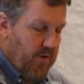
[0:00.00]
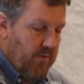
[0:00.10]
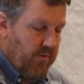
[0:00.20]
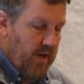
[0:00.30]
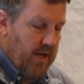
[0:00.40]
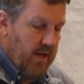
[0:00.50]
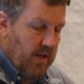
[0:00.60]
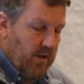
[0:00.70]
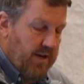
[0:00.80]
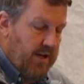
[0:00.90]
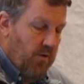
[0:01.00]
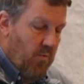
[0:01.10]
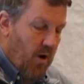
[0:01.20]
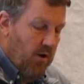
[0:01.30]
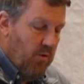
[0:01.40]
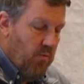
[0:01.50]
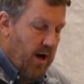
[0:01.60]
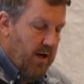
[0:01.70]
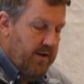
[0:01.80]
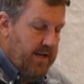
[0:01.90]
those looking at water
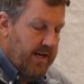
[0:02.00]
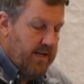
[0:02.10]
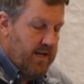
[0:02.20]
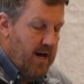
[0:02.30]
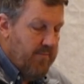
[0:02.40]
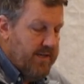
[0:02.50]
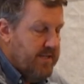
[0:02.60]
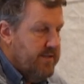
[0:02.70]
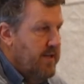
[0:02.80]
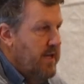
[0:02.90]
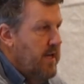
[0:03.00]
quality economics